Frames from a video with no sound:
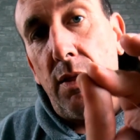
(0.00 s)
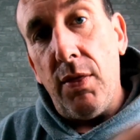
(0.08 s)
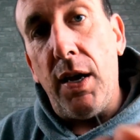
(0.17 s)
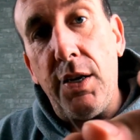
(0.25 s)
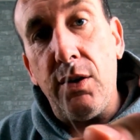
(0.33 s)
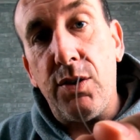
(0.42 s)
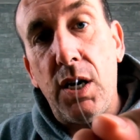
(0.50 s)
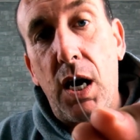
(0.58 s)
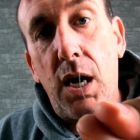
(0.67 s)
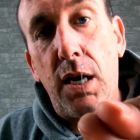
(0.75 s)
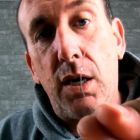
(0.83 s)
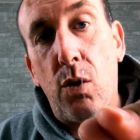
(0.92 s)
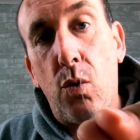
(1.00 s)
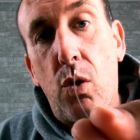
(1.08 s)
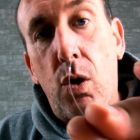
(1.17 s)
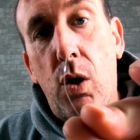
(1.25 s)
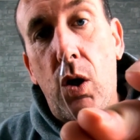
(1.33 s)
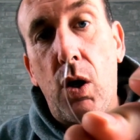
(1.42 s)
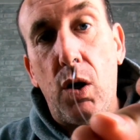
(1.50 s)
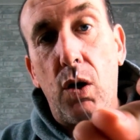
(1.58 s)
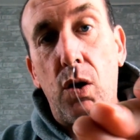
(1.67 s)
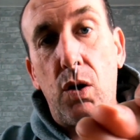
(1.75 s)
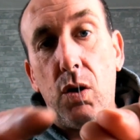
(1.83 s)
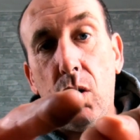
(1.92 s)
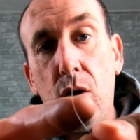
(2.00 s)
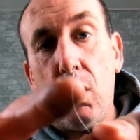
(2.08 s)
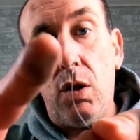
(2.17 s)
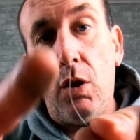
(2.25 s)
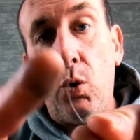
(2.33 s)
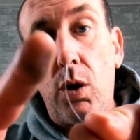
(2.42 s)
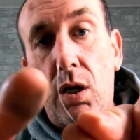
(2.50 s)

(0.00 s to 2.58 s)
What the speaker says: Then you tie your lure